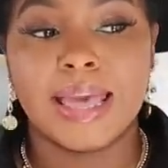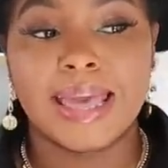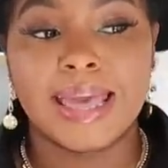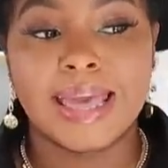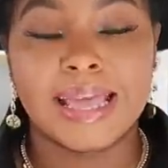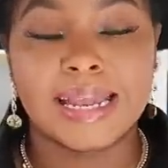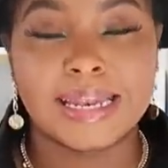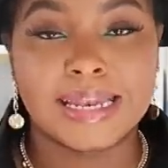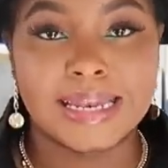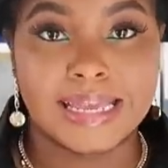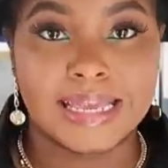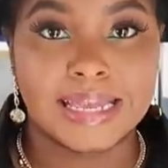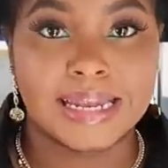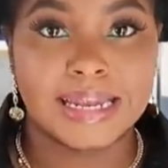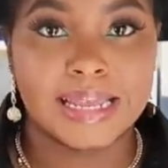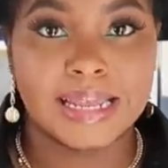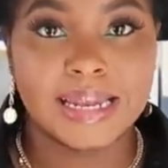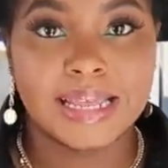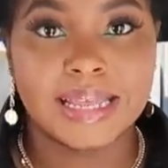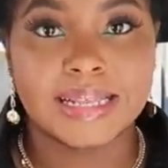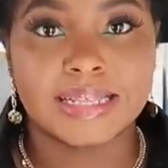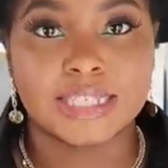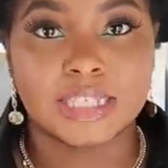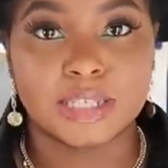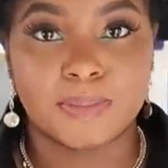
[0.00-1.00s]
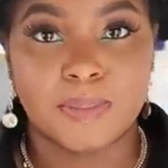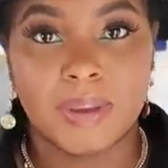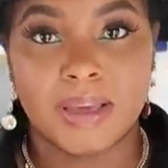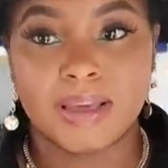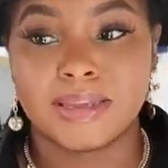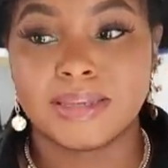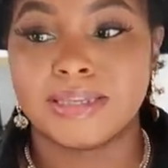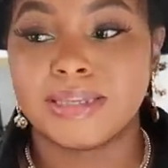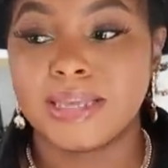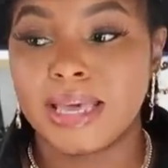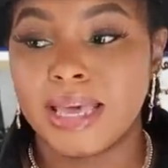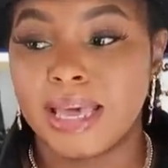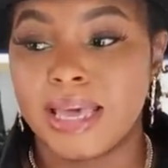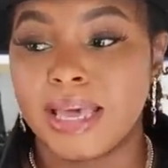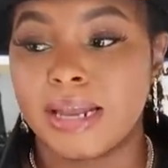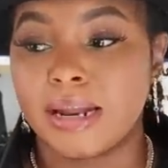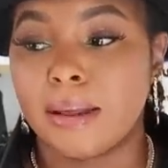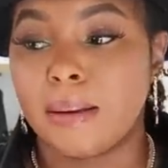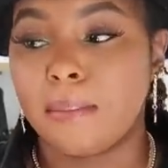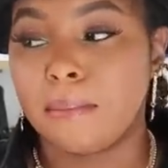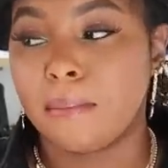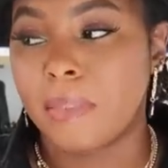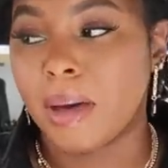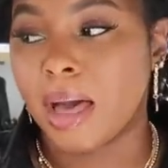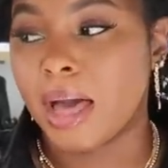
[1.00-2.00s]
it needed its space
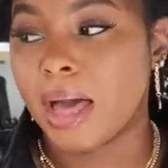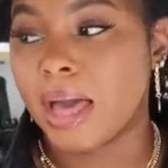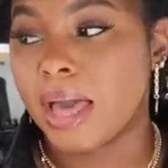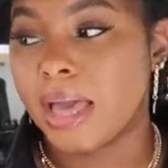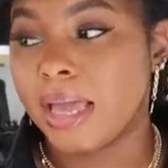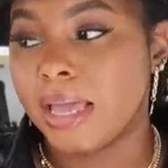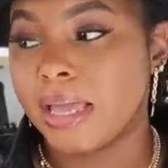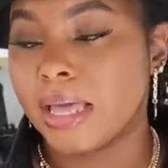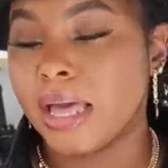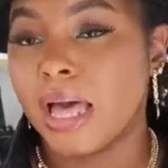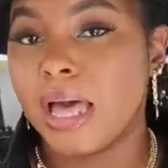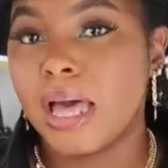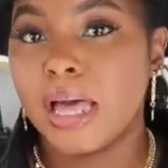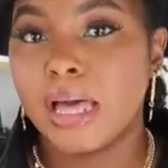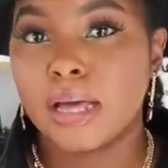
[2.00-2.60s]
in my